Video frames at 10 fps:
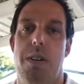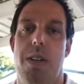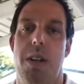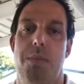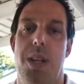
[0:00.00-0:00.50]

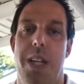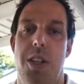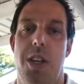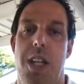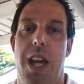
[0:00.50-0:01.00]

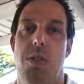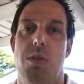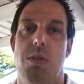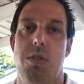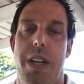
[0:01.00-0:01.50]
complete
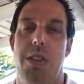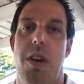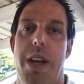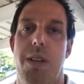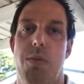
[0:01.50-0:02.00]
unilateral strength
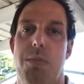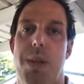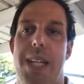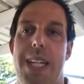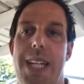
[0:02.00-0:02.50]
training would
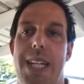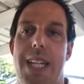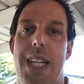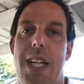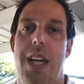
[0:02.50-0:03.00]
be
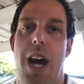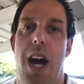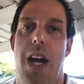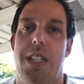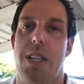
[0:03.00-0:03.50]

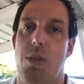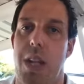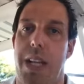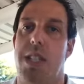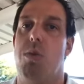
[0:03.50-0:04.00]
single
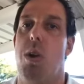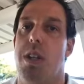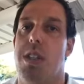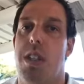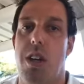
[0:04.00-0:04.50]
leg
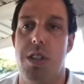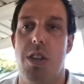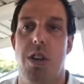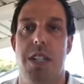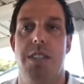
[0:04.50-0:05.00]
squats, those
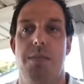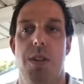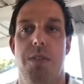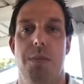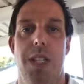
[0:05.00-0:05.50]
kinds of
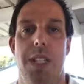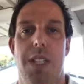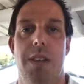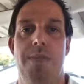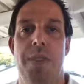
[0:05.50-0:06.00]

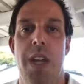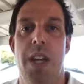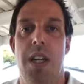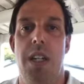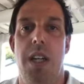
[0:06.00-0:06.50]
movements.
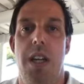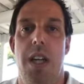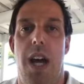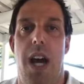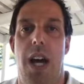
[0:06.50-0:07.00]

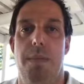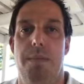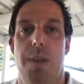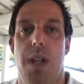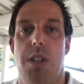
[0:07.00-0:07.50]

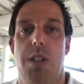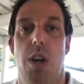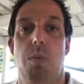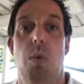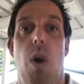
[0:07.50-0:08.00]

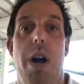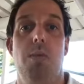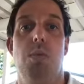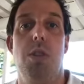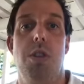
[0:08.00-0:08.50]
So why
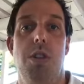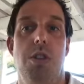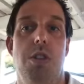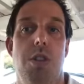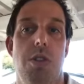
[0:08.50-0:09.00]
would
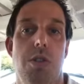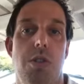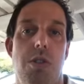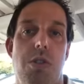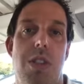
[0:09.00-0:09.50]
you
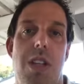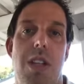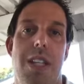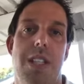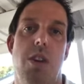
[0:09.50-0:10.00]
choose
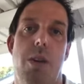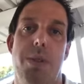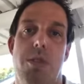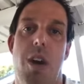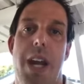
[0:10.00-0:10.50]
this type
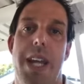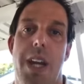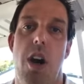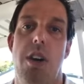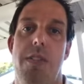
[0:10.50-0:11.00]
of
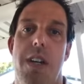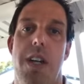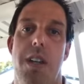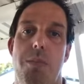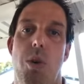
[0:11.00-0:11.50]
training
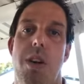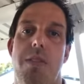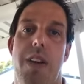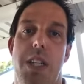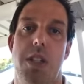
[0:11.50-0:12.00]
over the more
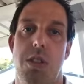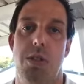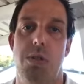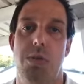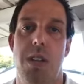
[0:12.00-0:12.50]

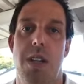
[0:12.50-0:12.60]
conventional